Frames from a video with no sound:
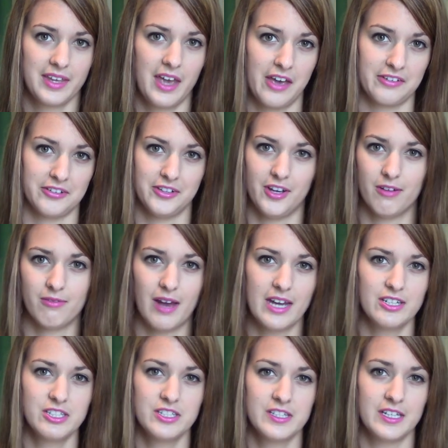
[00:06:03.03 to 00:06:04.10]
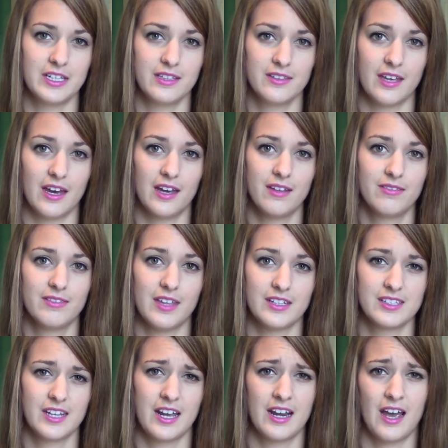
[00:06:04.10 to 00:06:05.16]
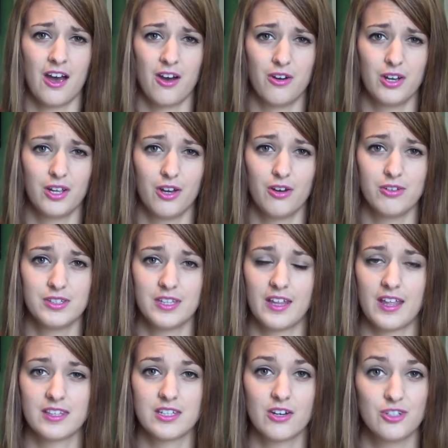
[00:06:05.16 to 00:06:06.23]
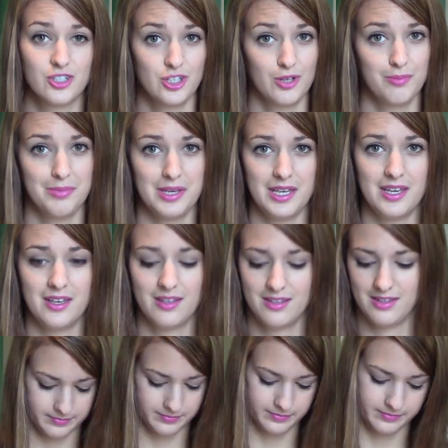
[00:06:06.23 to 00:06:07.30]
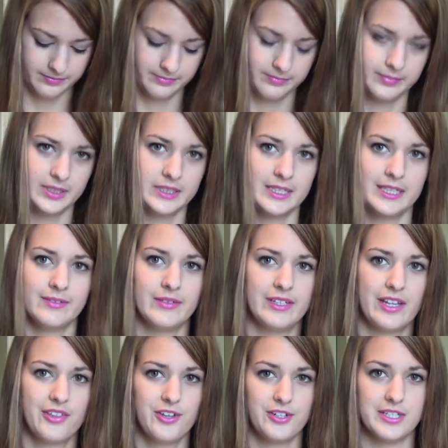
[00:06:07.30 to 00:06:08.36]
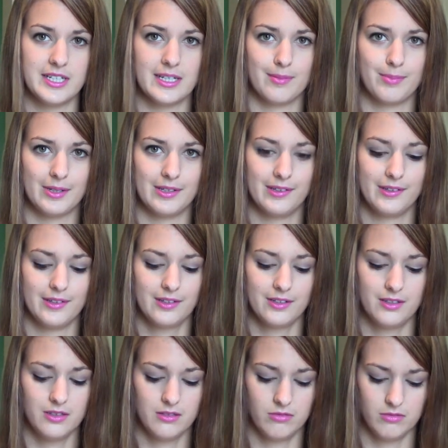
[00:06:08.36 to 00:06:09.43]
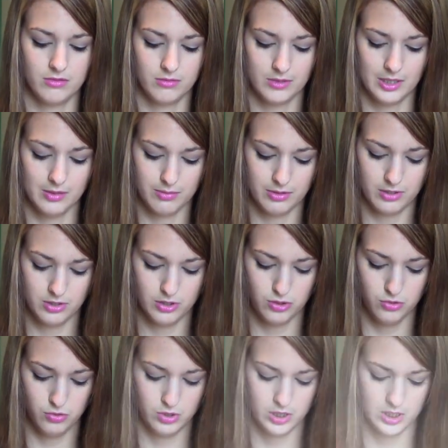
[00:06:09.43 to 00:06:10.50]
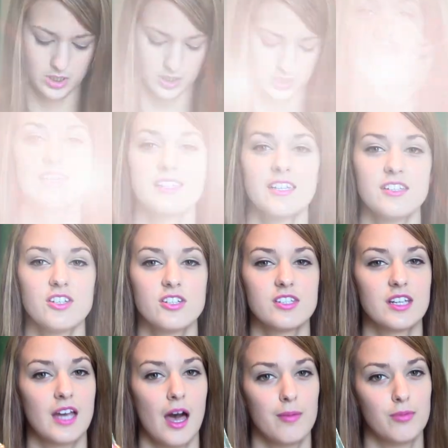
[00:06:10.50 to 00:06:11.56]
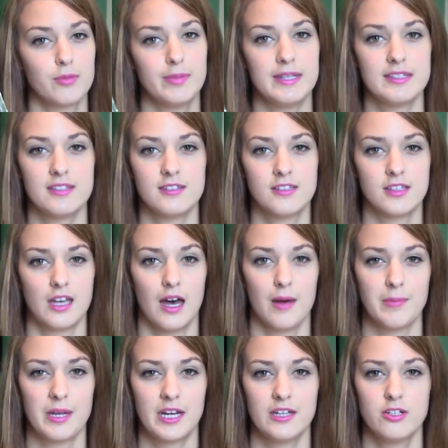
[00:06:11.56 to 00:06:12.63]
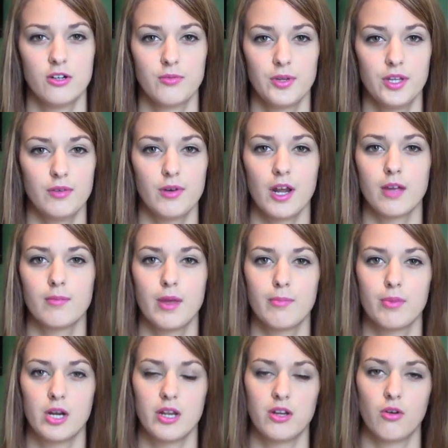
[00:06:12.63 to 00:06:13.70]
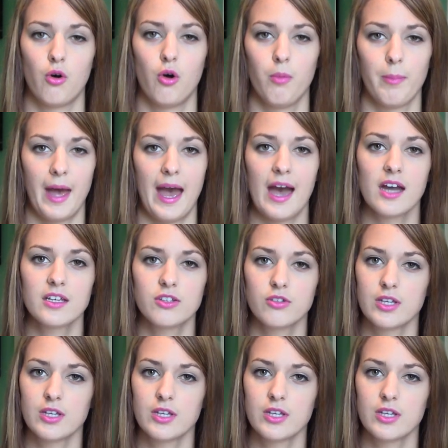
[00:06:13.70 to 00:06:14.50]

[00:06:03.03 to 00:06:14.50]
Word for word: I don't know. I just think that that's kind of how it goes and that's how it should be. And I have another tampon in here. I don't know why I put two in. Next is just a couple pieces of gum, and I don't really recommend bringing a whole pack.